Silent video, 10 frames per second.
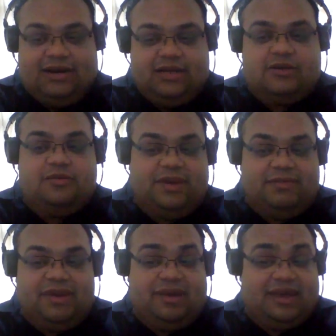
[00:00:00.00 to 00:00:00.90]
it could be
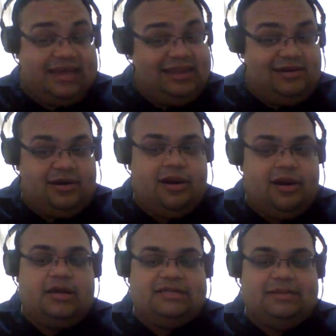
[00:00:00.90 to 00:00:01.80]
maybe clearer.
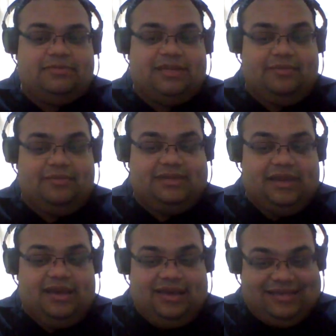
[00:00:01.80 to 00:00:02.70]
Sometimes
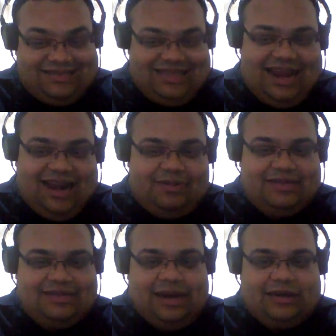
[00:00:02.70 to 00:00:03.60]
it's there, but
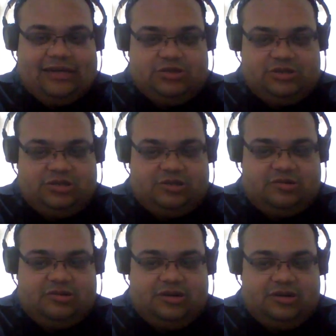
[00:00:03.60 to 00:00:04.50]
it's hard
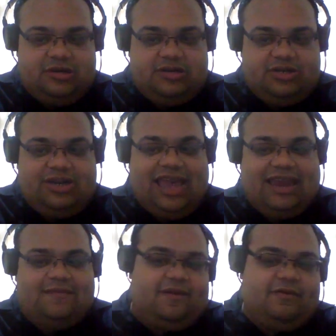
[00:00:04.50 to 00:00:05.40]
to
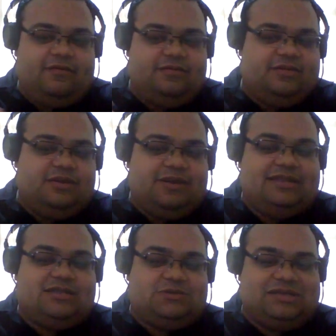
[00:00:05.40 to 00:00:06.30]
get from the
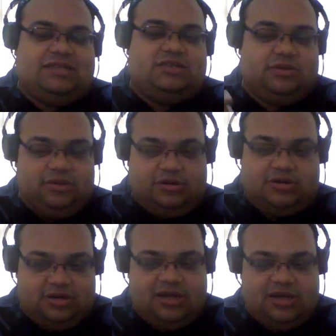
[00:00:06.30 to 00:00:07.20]
way it's written. So you
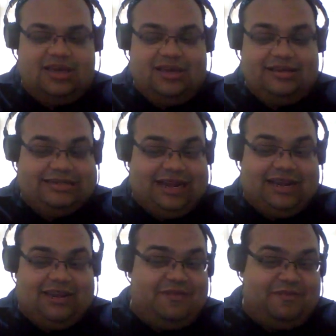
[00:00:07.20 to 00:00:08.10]
could
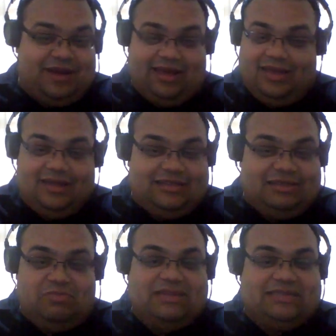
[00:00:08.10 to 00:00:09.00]
start even by
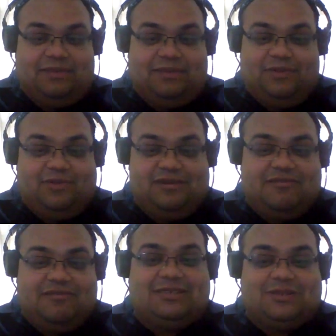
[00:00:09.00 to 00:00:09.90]
submitting a pull
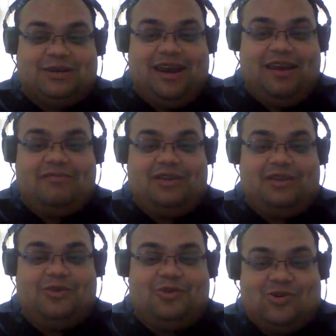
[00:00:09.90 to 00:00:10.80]
request to that area.
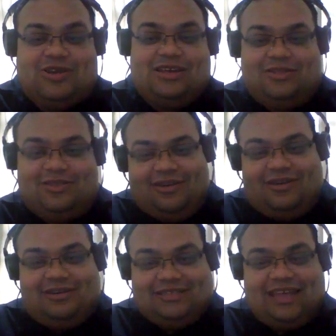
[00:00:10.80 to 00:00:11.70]
You don't
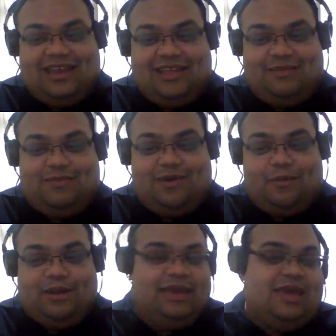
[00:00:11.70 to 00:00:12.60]
understand it
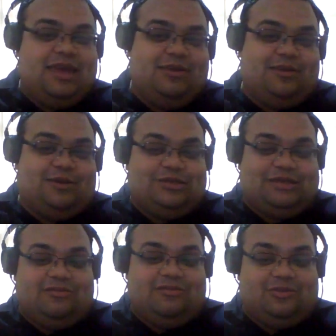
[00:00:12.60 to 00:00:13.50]
properly, you look to
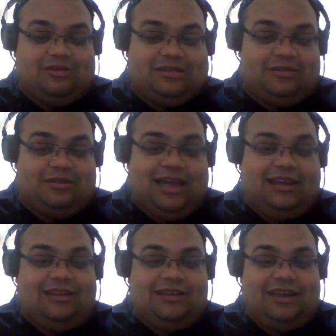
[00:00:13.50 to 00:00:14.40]
some resources
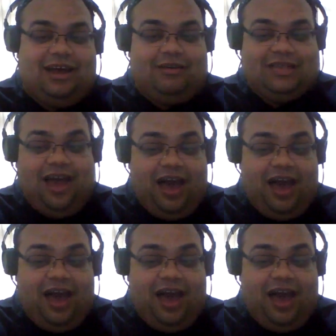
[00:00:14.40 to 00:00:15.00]
online, now you say,